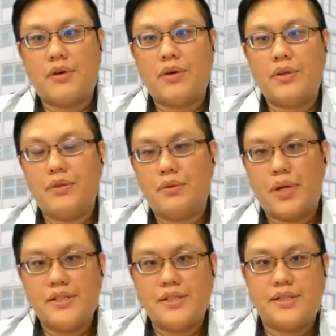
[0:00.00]
want to
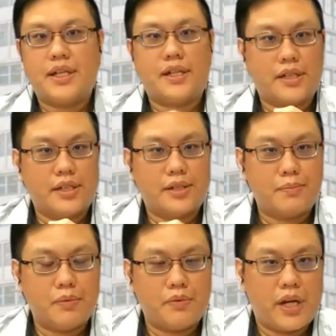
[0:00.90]
raise is that
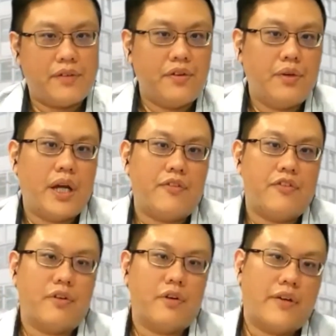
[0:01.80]
whenever we have to
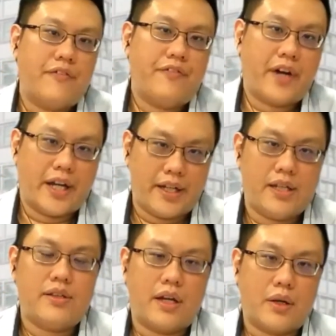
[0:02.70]

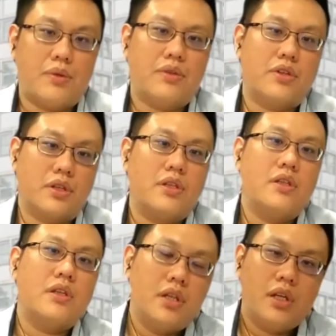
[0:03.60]
finance acquisition,
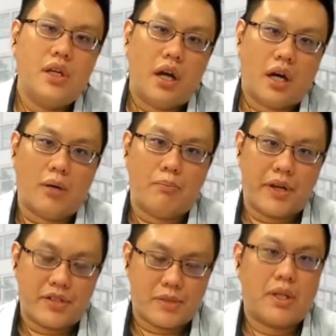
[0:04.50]

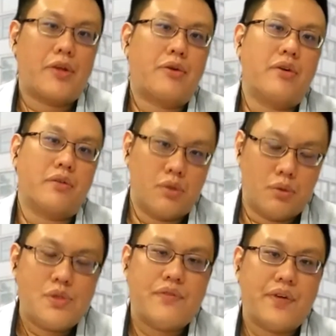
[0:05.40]
there's a plethora of
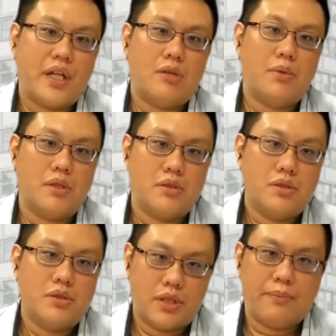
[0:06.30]
tools available
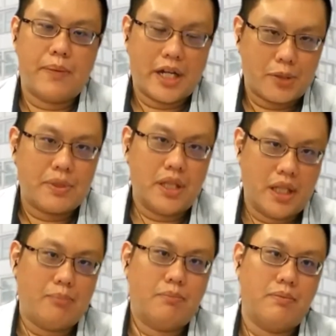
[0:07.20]
to the management
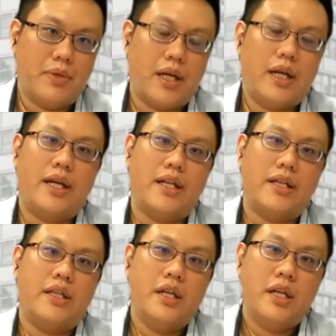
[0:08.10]
team. And
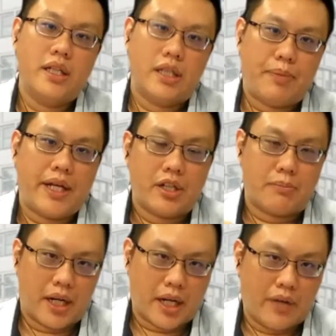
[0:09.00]
depending on the
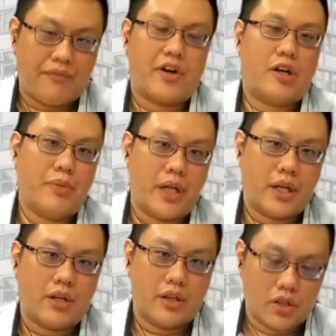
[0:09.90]
market environment and
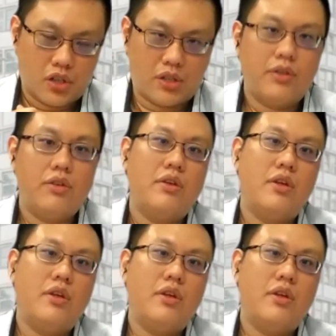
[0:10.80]
conditions,